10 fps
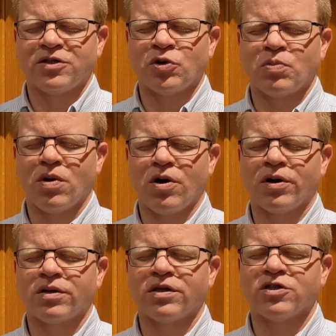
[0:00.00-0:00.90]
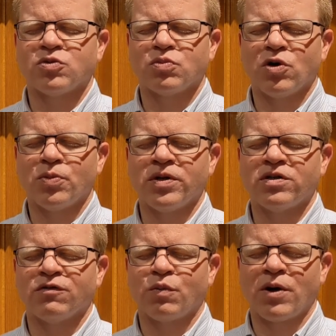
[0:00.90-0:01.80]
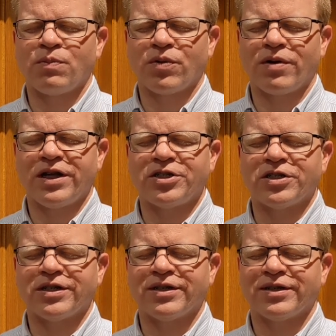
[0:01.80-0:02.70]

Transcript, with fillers: to mark this moment of preparation,